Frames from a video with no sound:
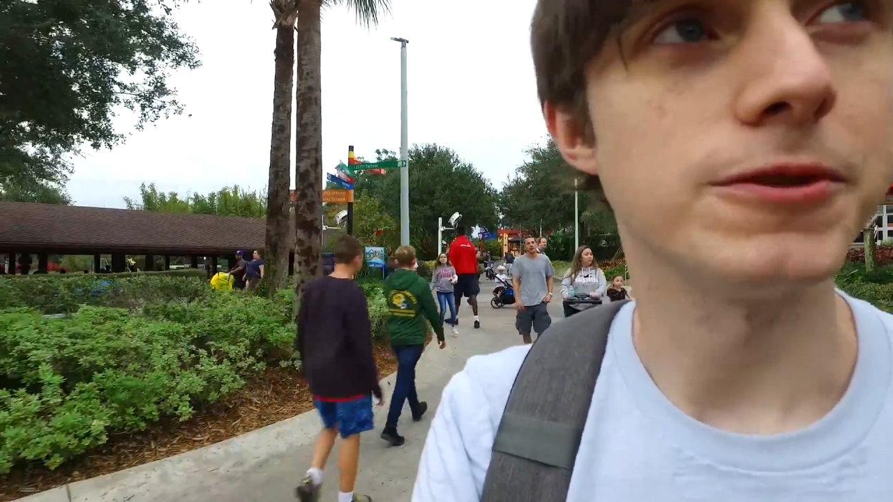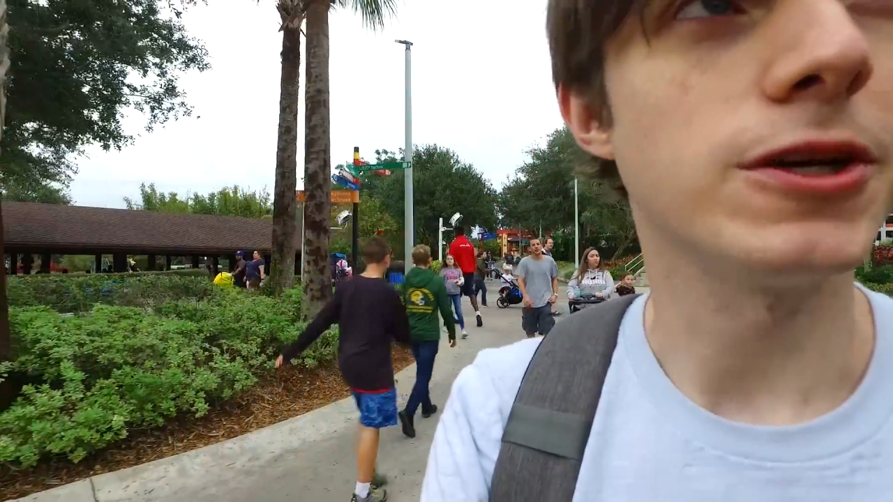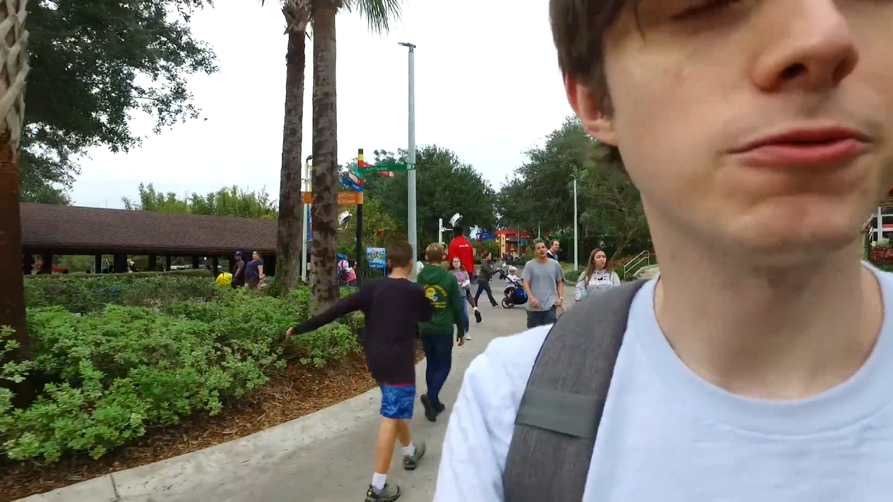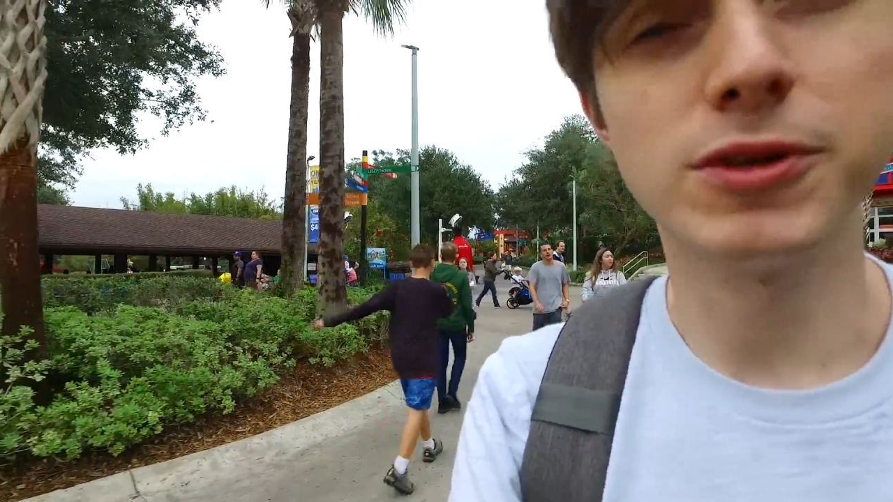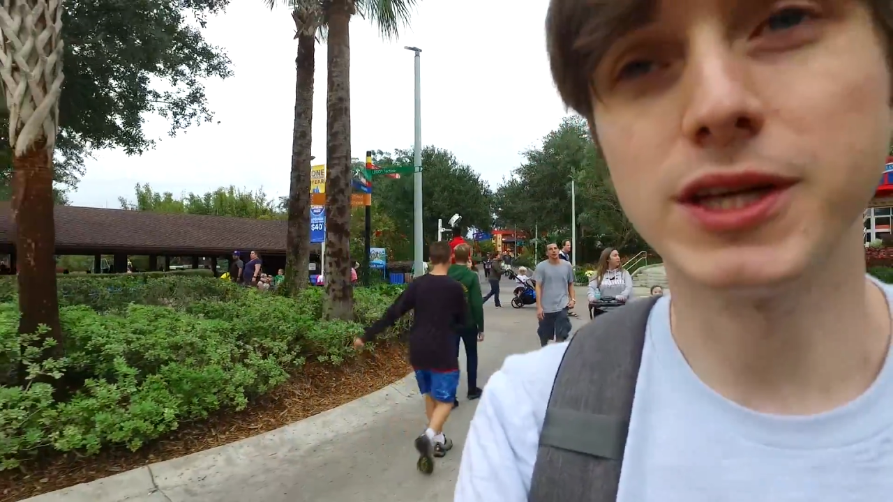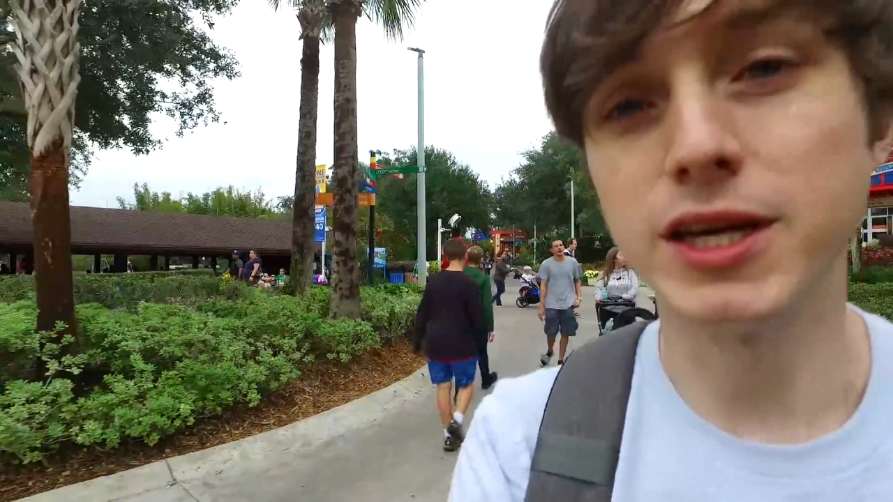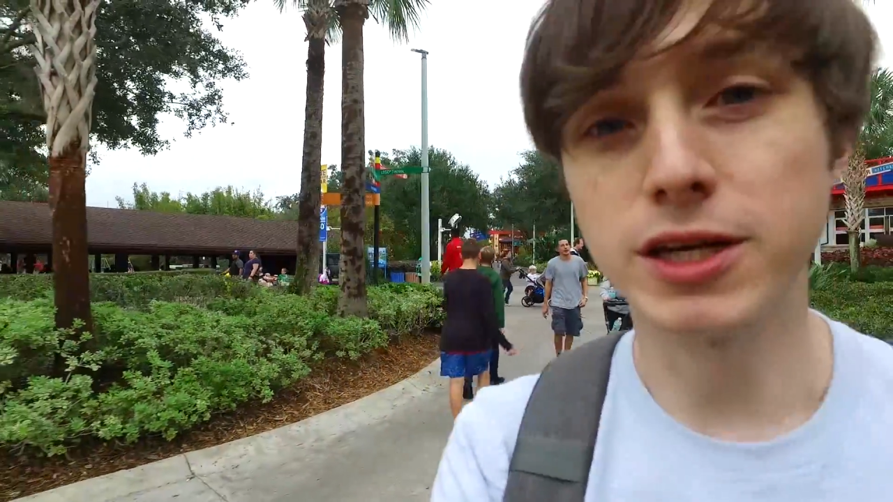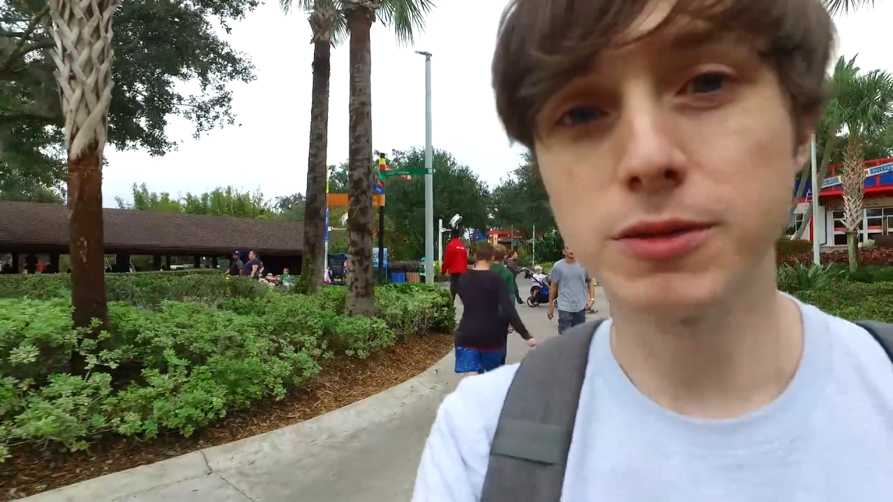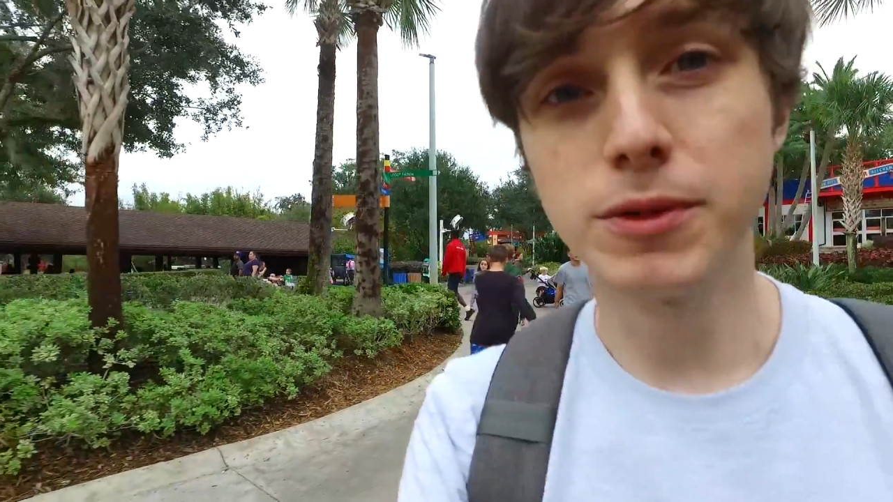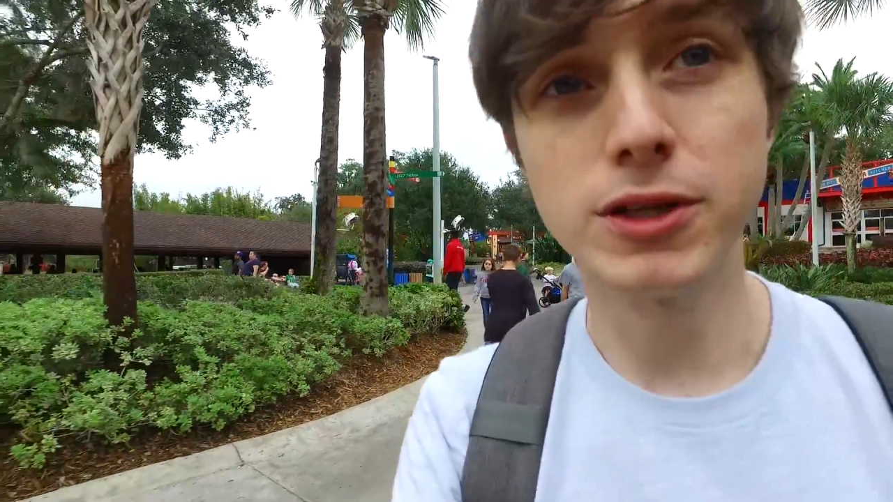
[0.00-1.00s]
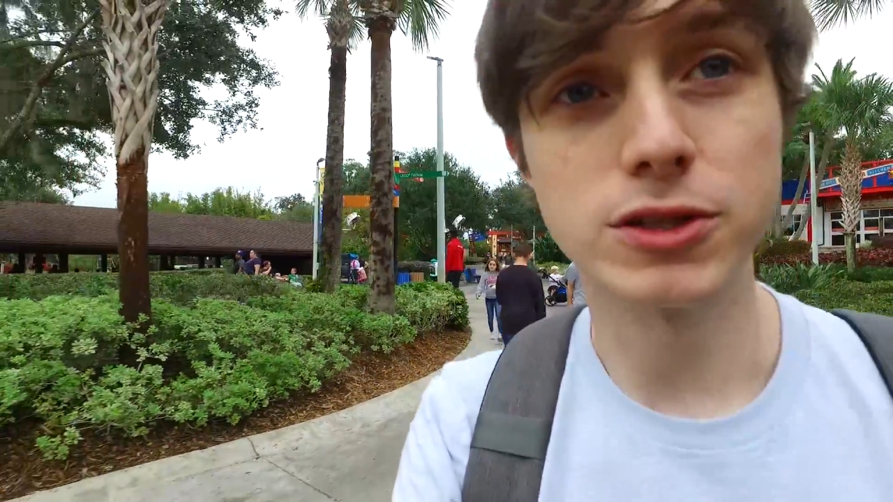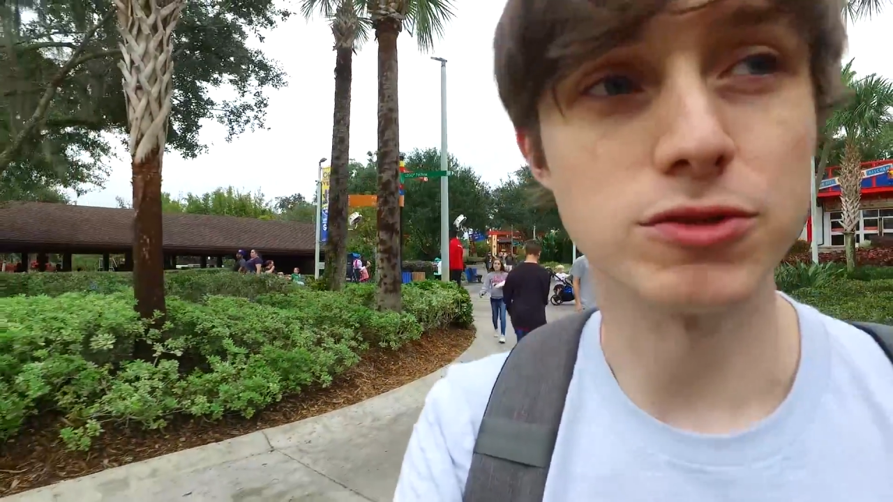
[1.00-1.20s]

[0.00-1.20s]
you couldn't really hear much.